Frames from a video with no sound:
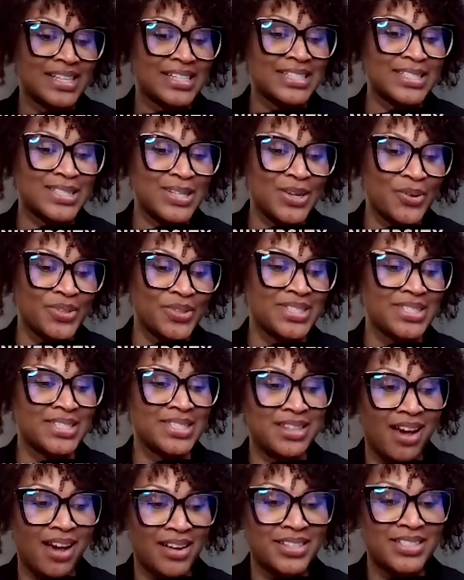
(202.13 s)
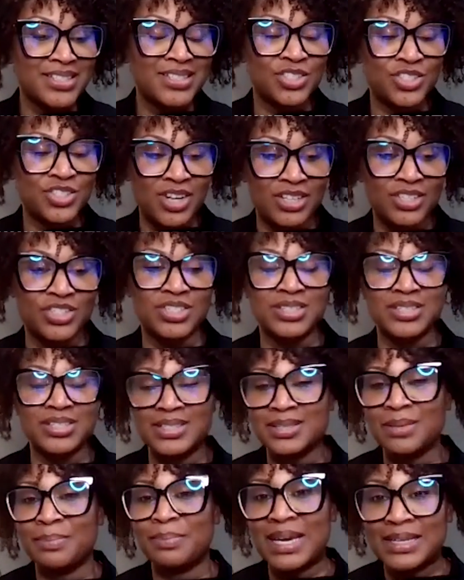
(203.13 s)
So this is not a suggestion, it
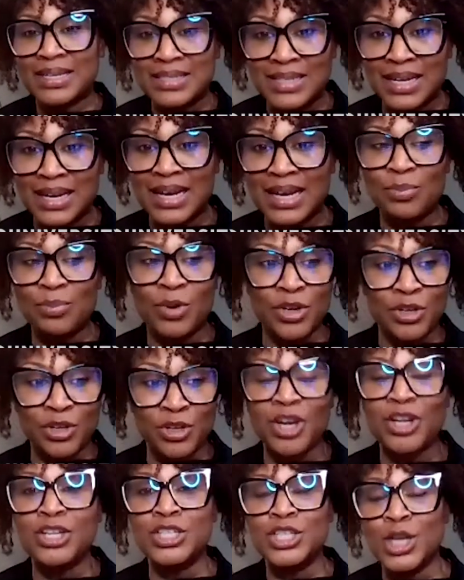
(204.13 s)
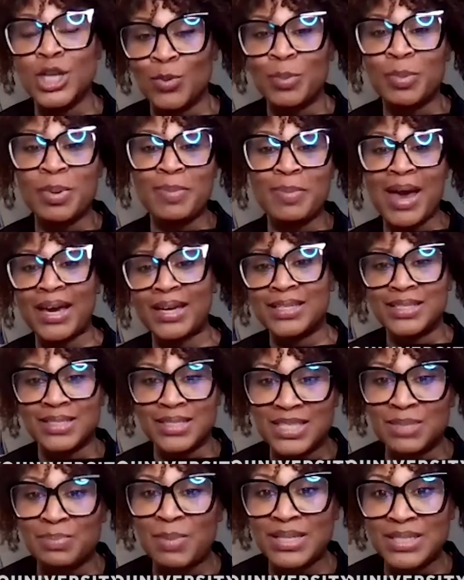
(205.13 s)
is a mandate. What are you going to do? We'll be back in
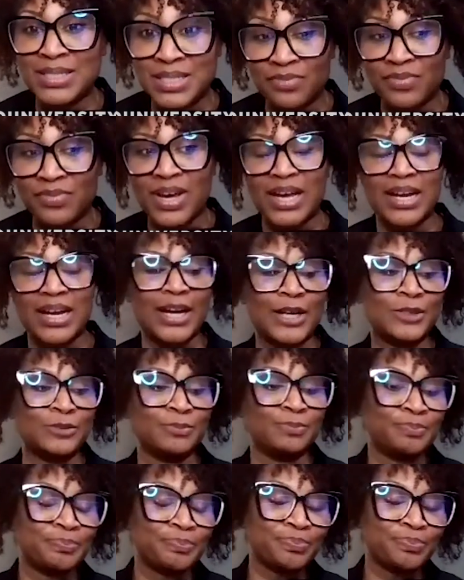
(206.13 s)
6 months to find out.